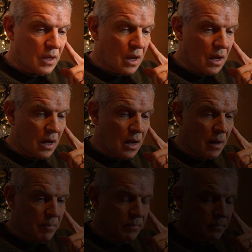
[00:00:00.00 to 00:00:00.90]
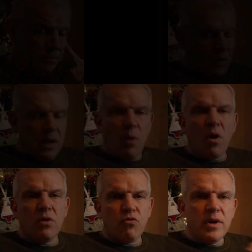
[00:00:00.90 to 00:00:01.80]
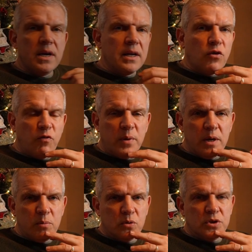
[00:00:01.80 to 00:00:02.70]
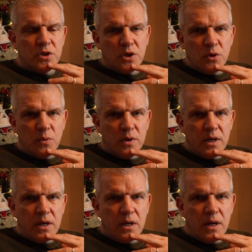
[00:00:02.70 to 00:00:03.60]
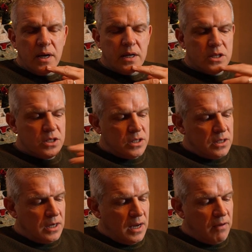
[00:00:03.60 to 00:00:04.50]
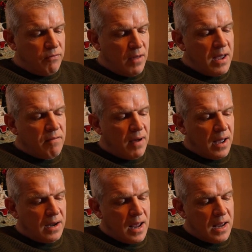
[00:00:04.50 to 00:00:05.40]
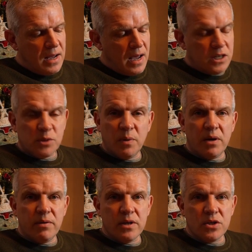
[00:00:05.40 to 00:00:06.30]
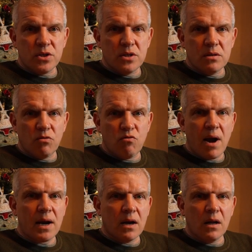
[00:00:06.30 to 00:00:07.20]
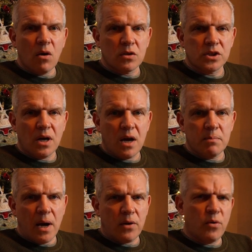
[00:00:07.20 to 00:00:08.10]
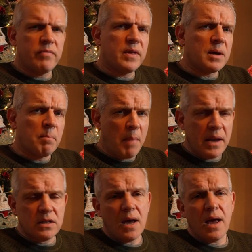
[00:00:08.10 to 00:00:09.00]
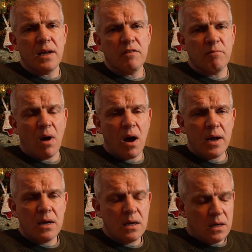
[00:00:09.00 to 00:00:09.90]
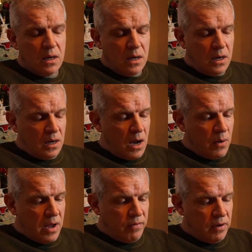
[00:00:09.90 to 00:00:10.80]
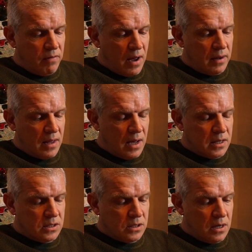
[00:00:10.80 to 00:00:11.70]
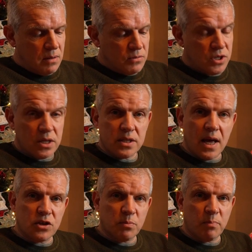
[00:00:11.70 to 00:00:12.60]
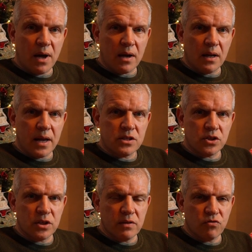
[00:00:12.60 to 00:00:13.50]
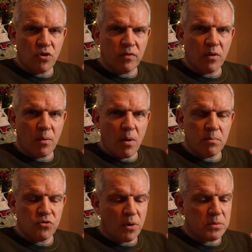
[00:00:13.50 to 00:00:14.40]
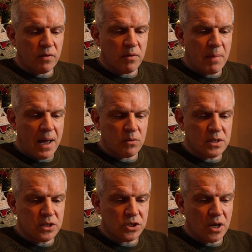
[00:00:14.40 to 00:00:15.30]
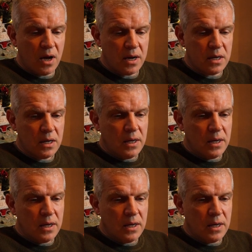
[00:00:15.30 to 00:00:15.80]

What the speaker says: Now, what I'd really love people to do is, if they've had any experience that rank alongside mine, or if they can better any of mine, you know, if you've had that £6,000 lens that you've dropped off a mountainside